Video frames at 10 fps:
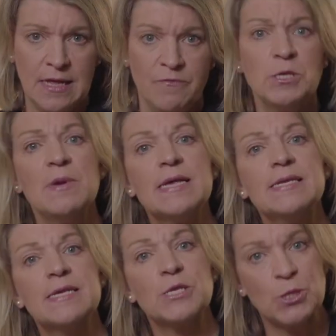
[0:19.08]
For
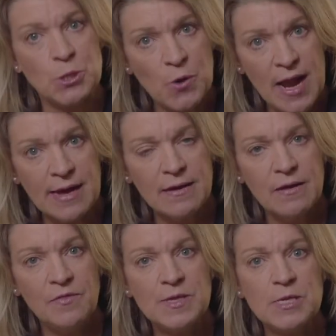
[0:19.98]
Gymnastics Australia,
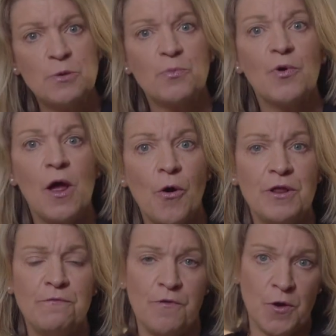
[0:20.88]
this is a
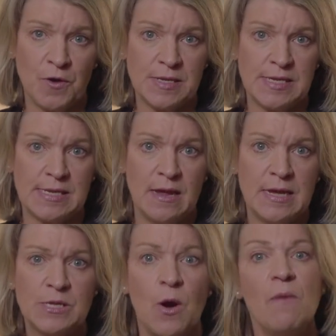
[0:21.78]
priority focus,
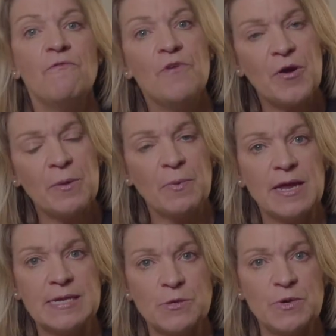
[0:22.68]
so I'm very
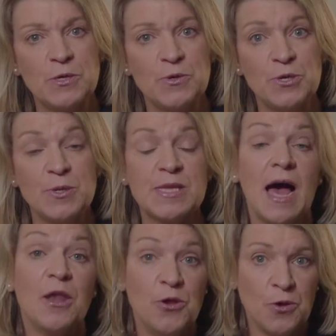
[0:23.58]
pleased to introduce
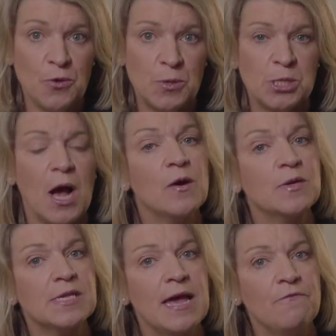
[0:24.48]
our new child
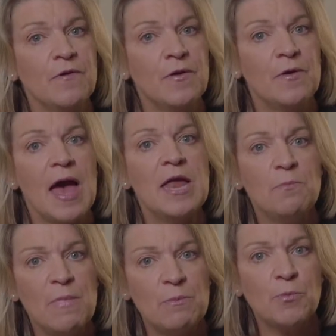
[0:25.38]
safe and
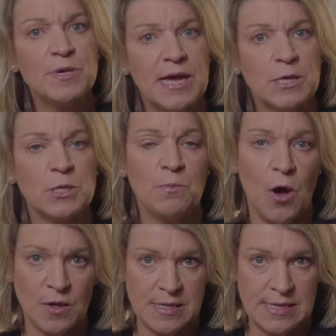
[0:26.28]
member protection
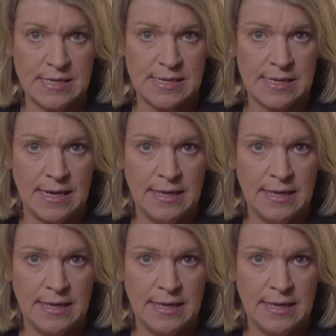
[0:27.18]
policies.